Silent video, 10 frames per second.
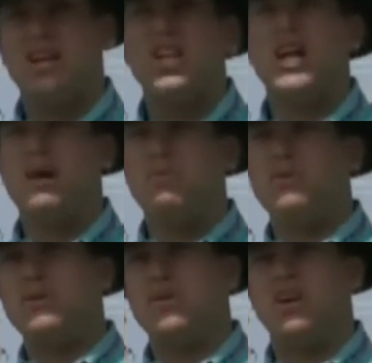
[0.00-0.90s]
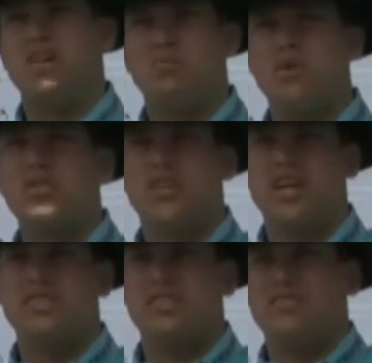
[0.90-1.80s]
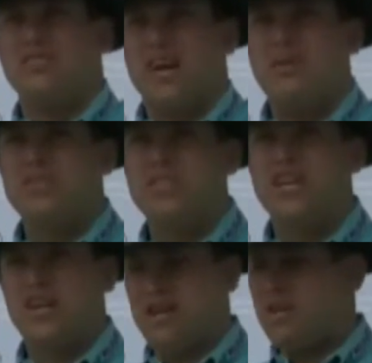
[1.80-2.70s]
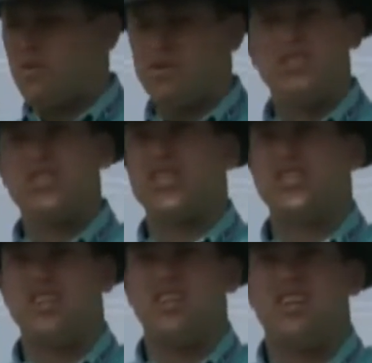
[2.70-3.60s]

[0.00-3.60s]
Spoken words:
lot more on more stress than I would say any other horse, just because they're